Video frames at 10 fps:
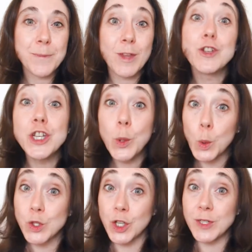She
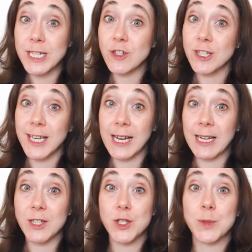also teaches
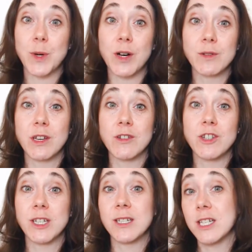English as well, so
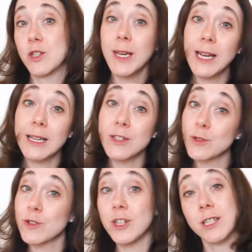she can teach you English or
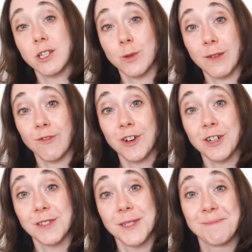she can teach you
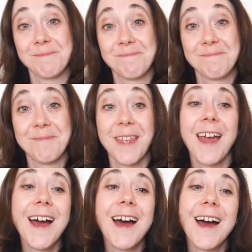Afrikaans.
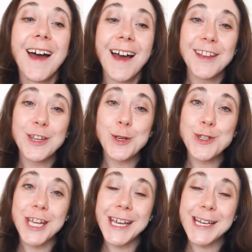
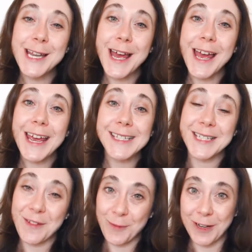Eugene is
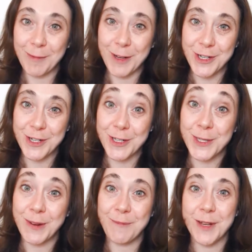another one of my tutors
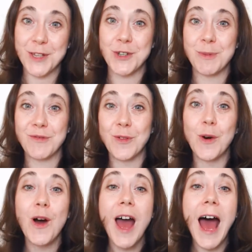who I've mentioned
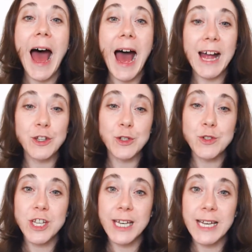before, and
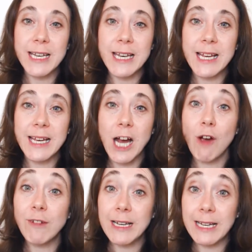Eugene
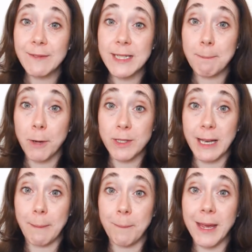currently lives in
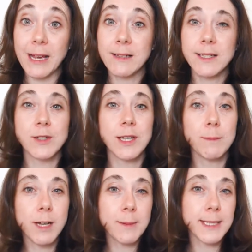Mozambique, so
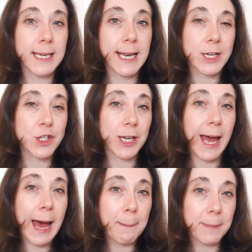sometimes the connection
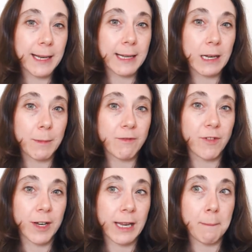can be a little bit
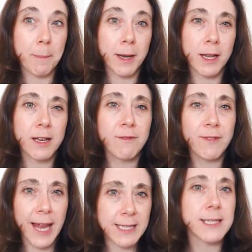funny, but of
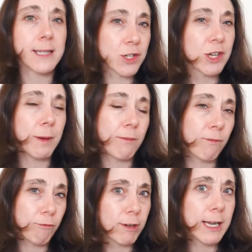late it's actually
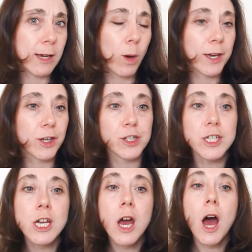been really quite good.
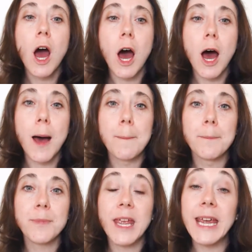
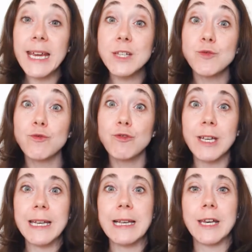He's
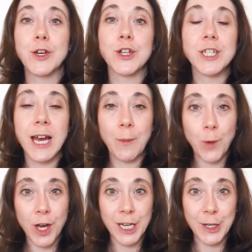really good at
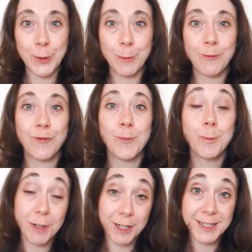working on
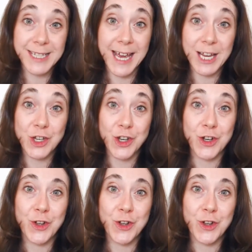pronunciation